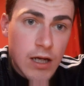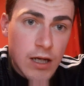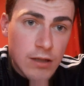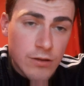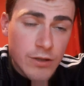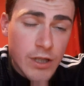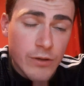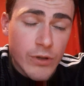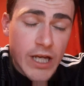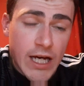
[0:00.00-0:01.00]
Hello there
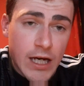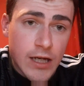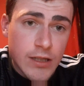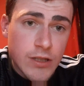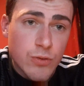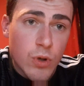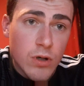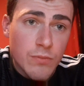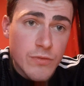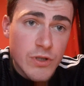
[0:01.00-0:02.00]
you guys,
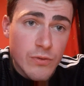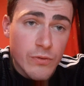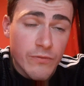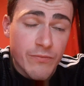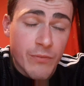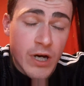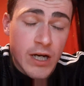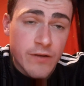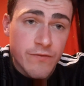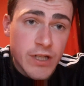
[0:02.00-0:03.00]
welcome to another of
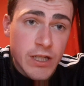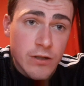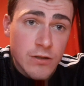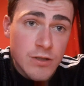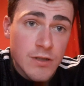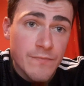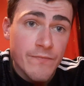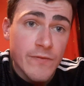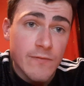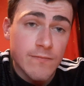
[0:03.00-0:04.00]
my videos.
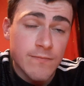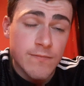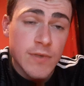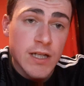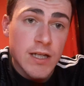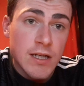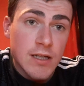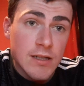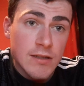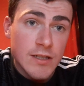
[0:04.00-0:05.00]

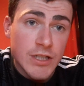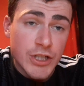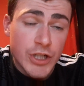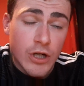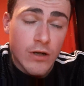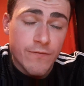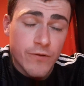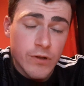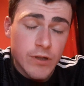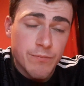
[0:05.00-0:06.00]
This is your
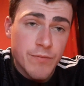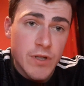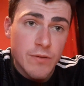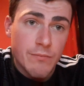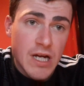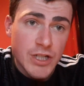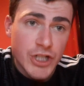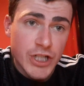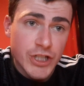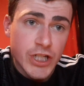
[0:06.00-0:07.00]
Fulham
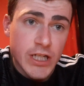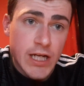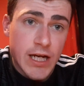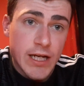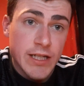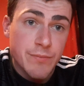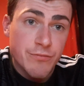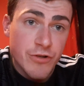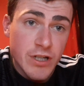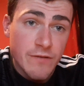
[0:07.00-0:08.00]
Manchester United
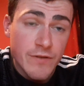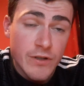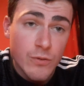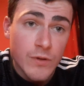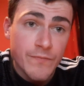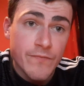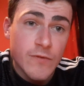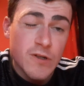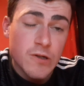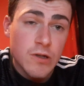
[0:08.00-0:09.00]
preview.
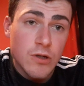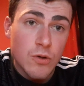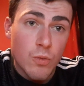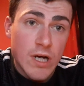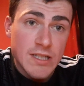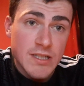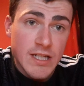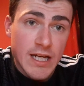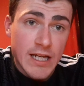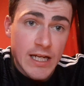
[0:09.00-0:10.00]

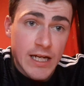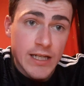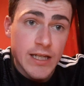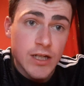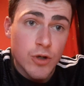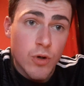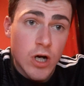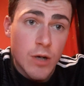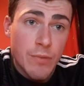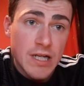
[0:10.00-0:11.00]
Wednesday night,
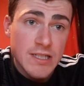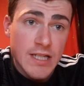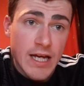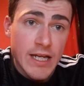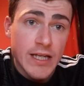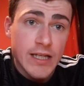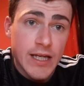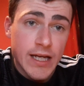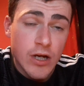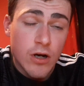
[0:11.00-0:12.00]
8:15,
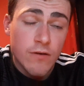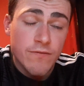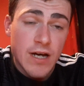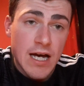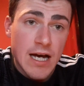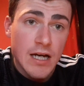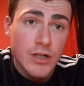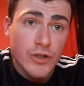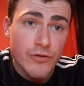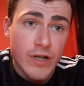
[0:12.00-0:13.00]
kick-off at
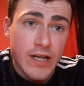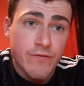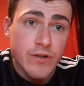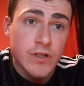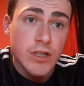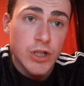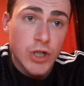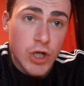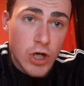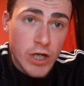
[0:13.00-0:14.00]
Craven
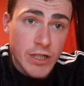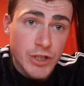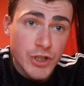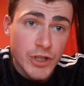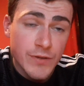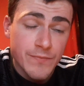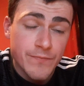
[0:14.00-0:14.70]
Cottage.